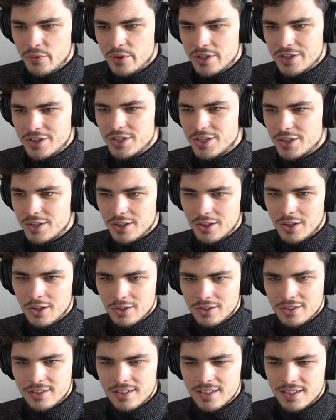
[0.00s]
which is a
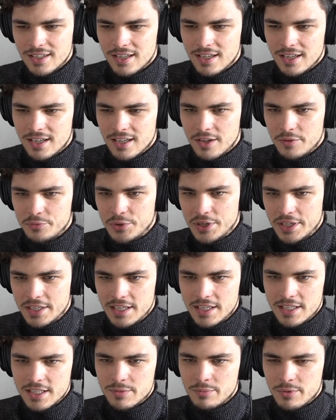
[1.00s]
lot, but
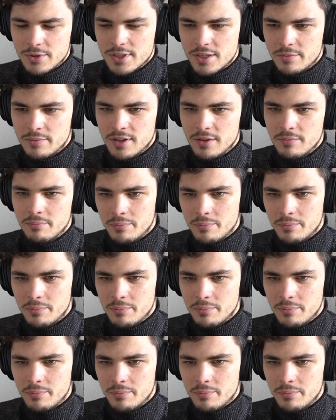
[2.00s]
it is possible.